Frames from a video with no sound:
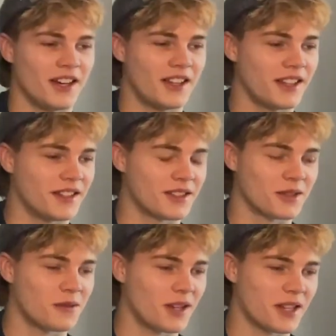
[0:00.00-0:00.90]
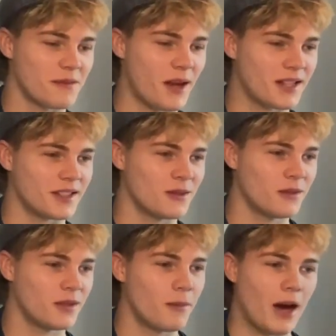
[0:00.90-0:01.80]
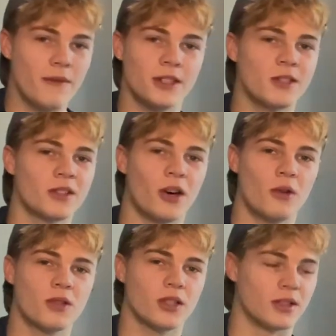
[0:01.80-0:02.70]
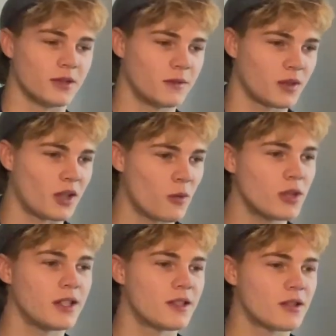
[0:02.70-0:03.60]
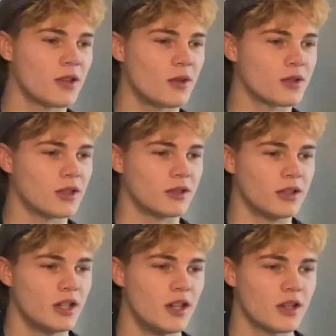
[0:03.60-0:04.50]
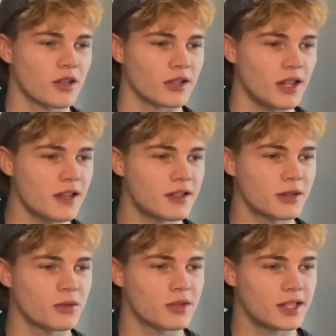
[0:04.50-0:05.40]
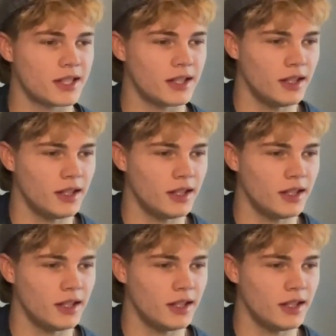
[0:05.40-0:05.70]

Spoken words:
is just fucking massive. But I haven't listened to the whole song, and I want to listen to the whole song. Because I like Central C.